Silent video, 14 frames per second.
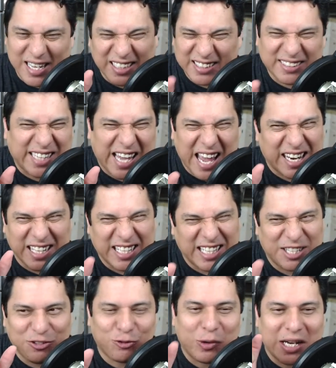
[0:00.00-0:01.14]
scanning
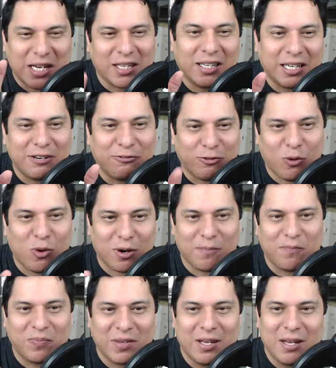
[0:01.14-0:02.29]
each frame looking for